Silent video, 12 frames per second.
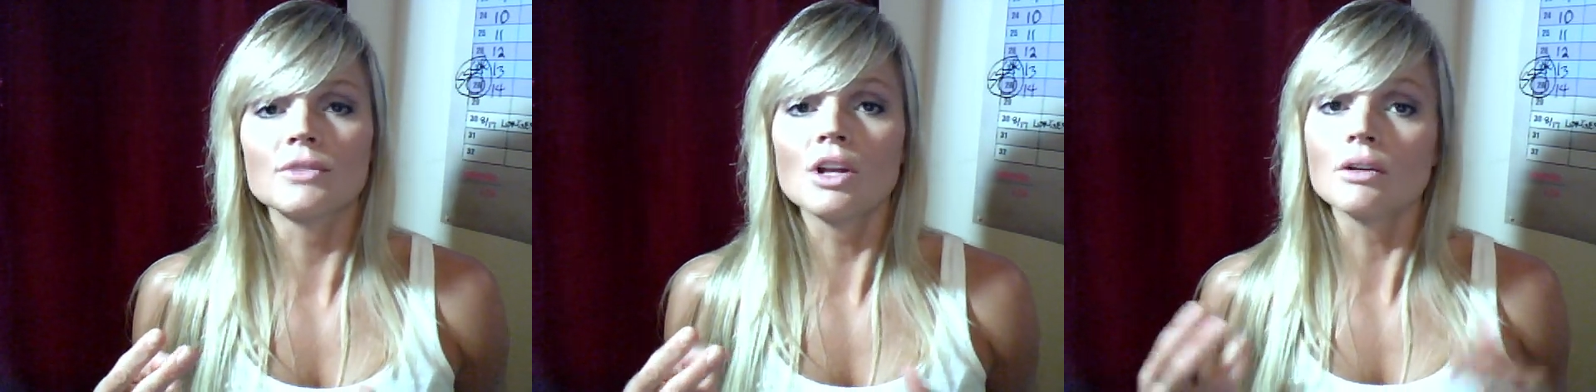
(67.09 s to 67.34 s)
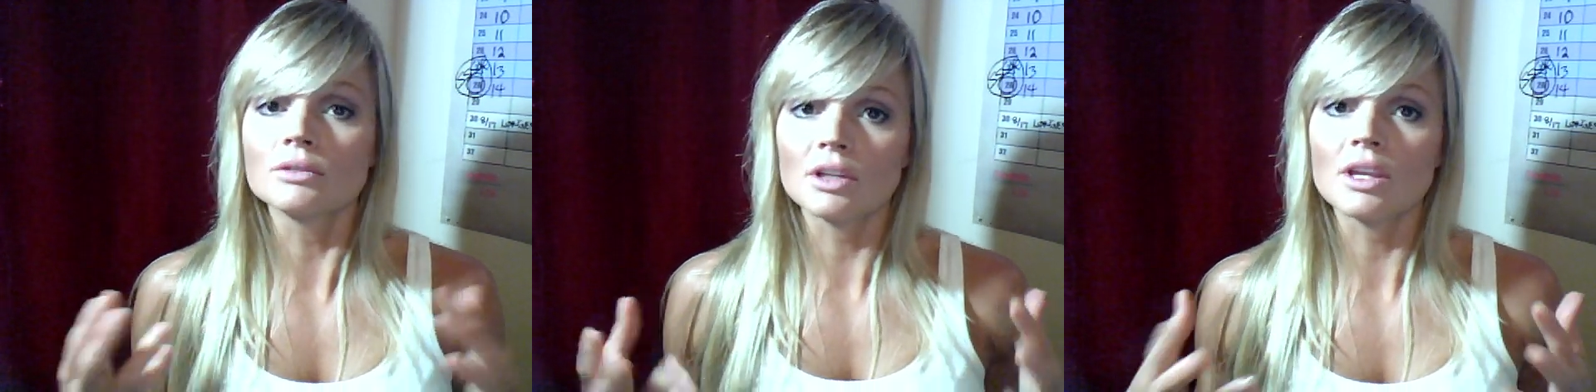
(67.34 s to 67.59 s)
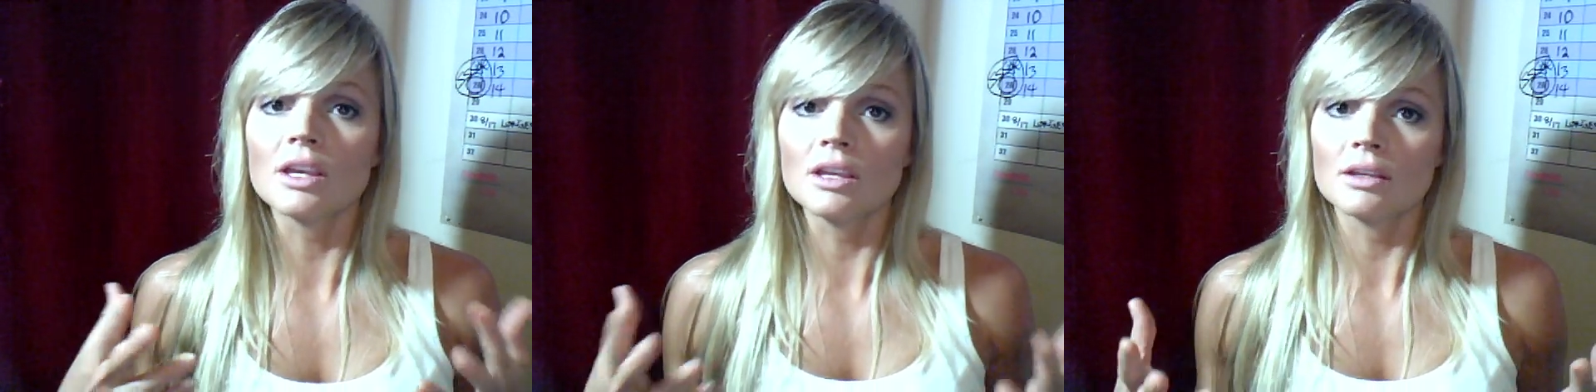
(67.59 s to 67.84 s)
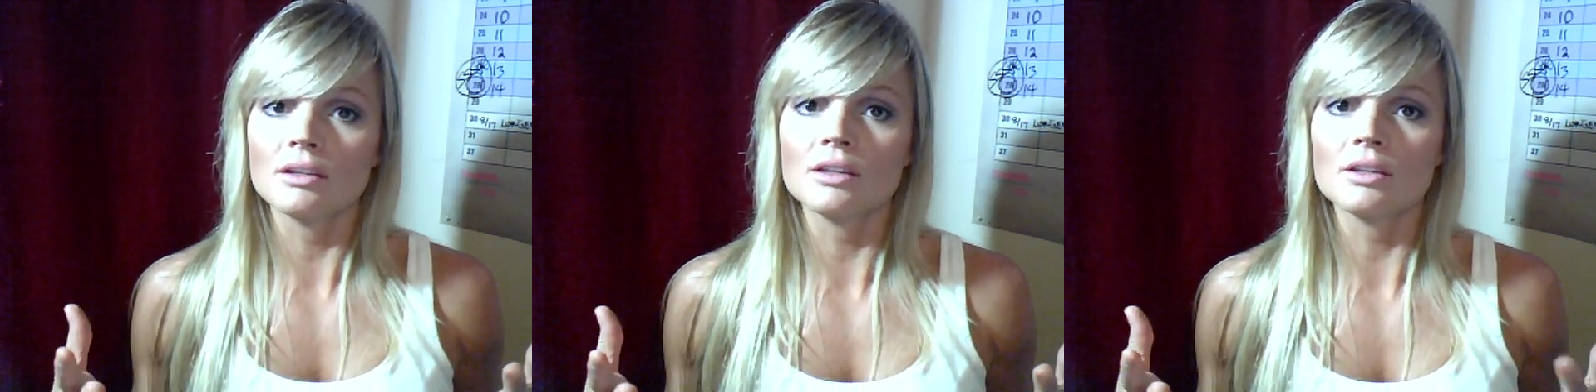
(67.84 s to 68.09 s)
you know,
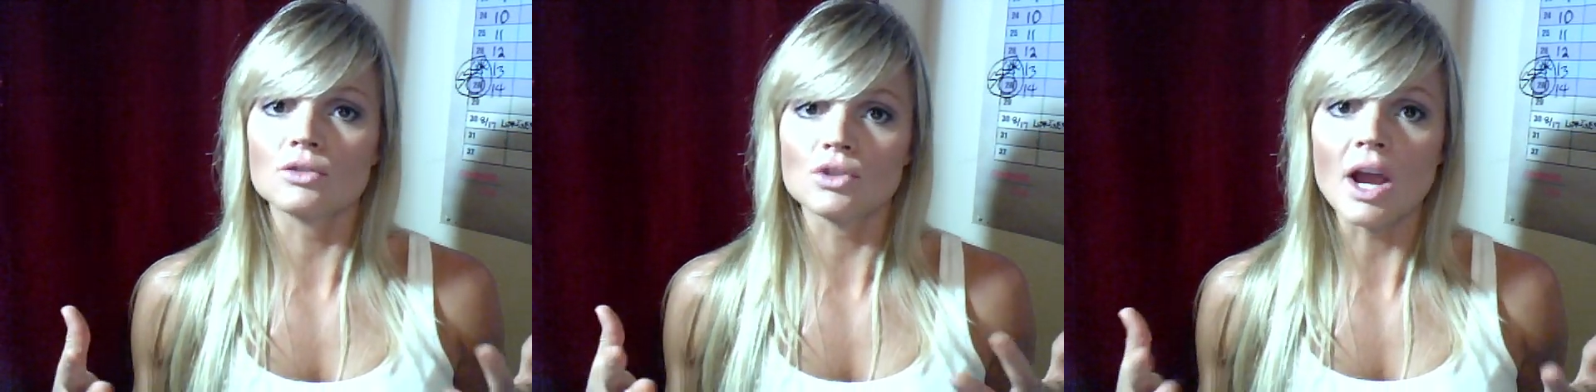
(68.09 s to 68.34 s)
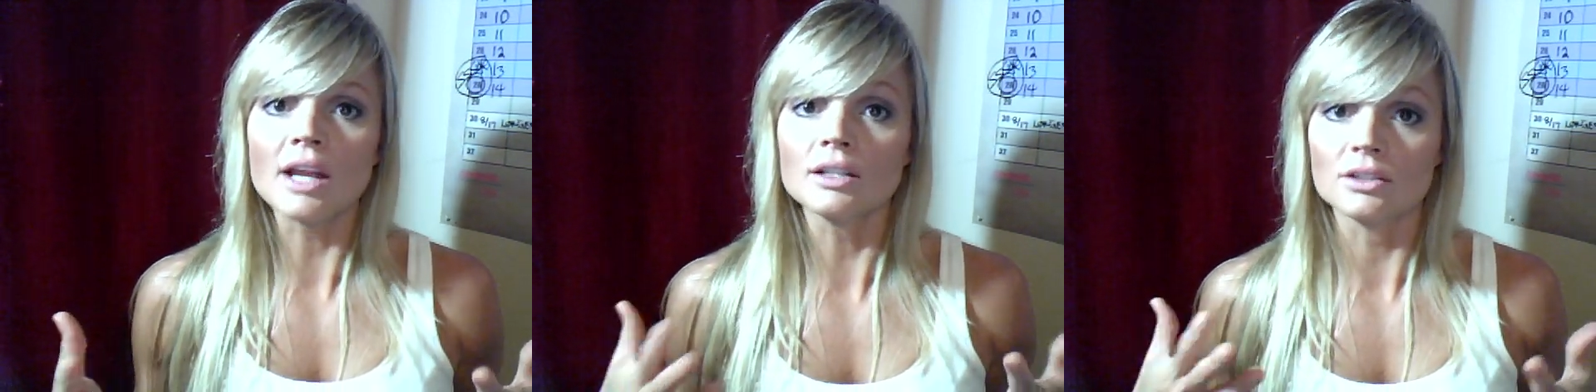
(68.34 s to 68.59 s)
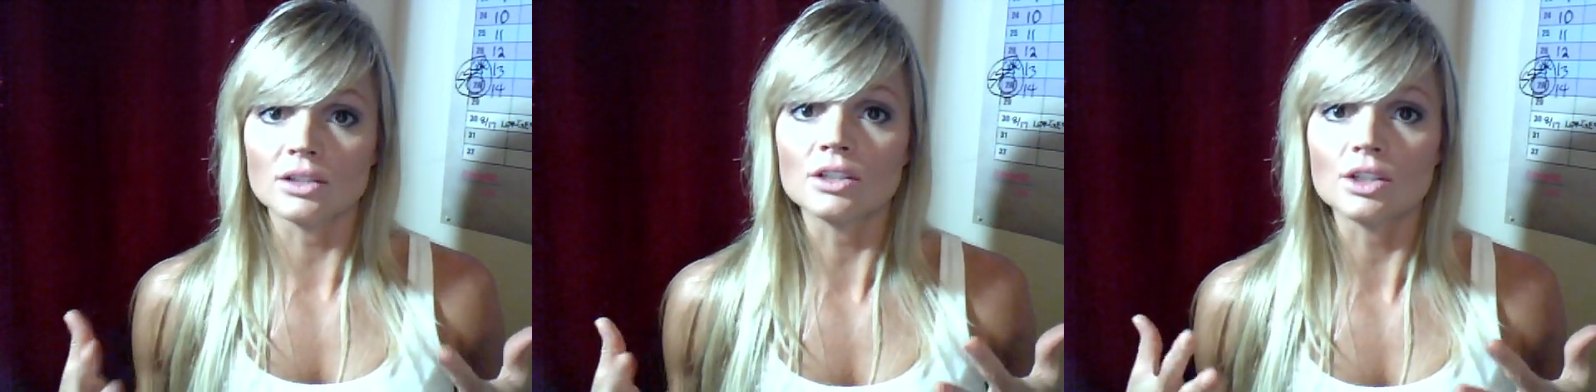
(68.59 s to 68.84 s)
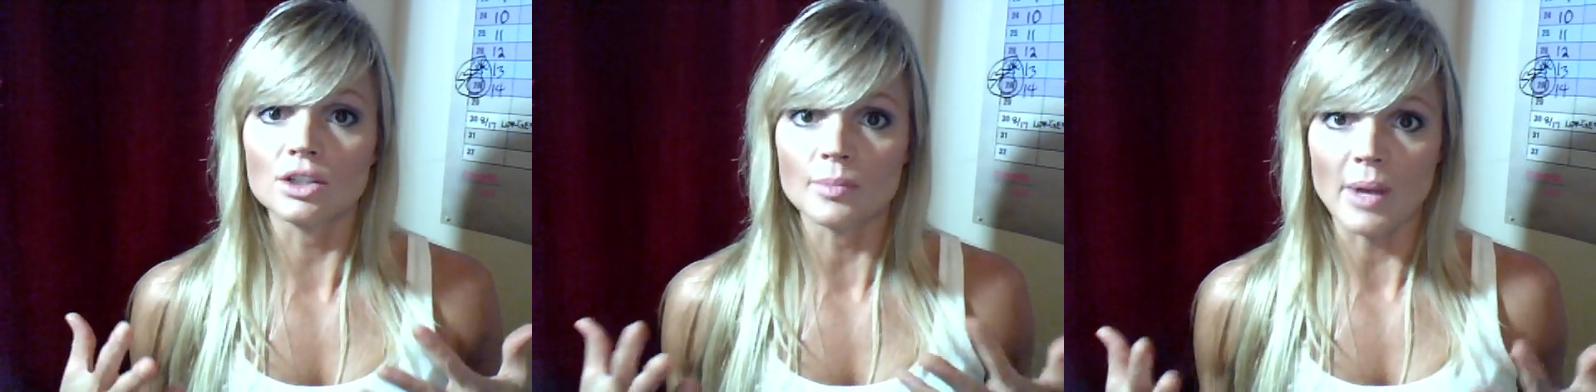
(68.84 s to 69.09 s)
looking, you know, trying to look
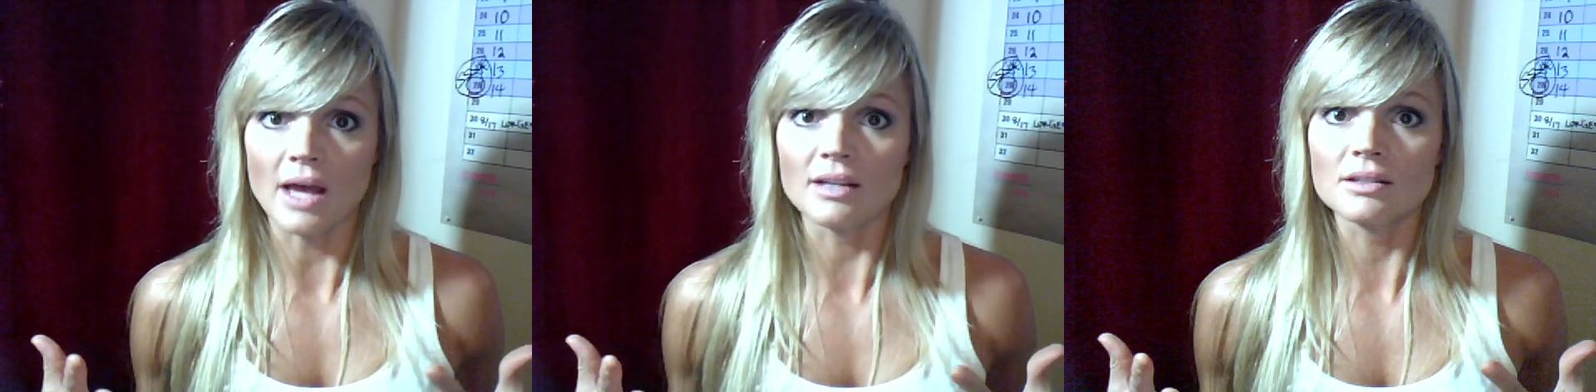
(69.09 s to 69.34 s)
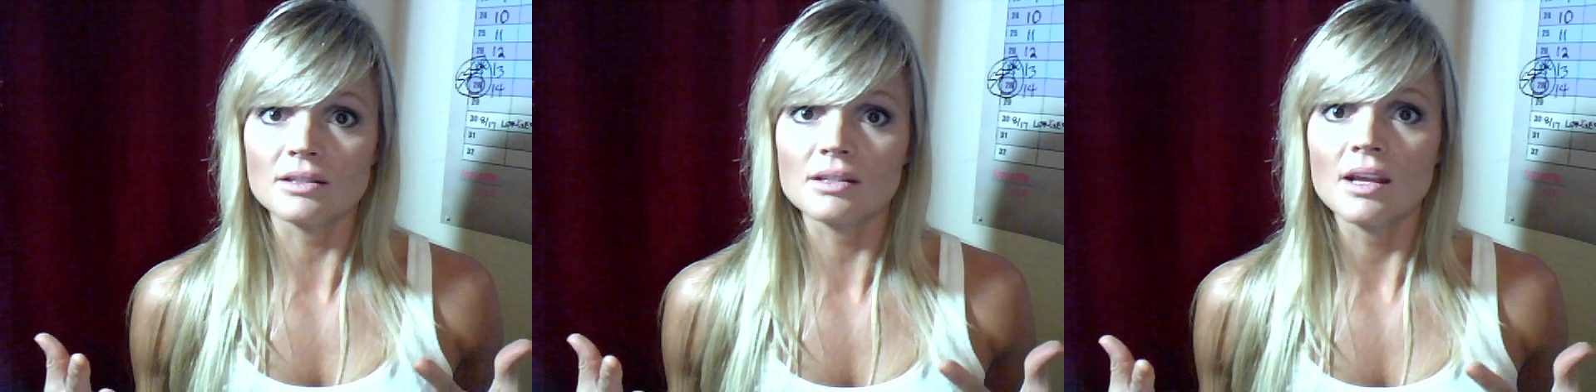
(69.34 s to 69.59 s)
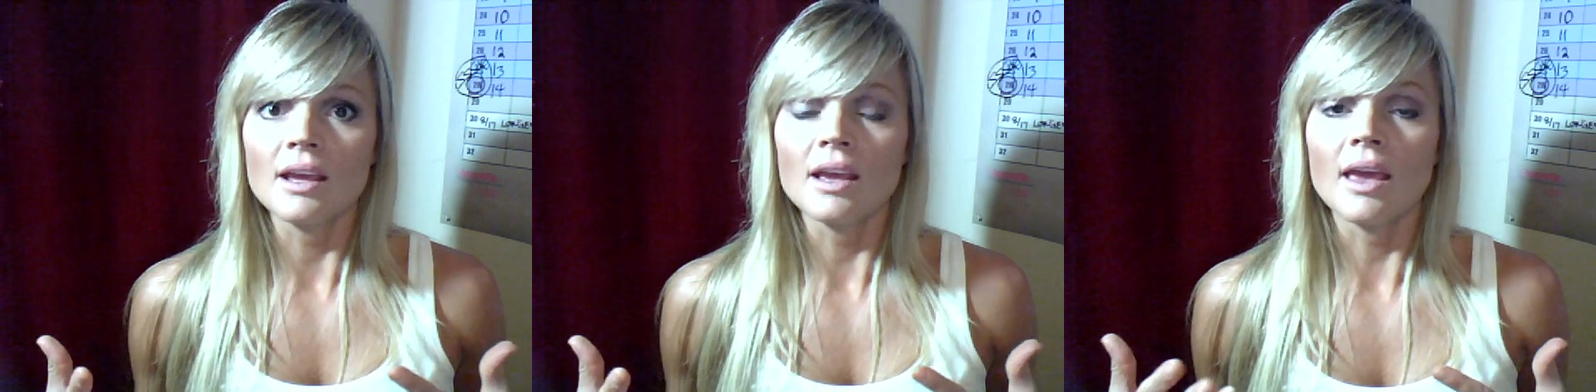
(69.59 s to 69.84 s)
your best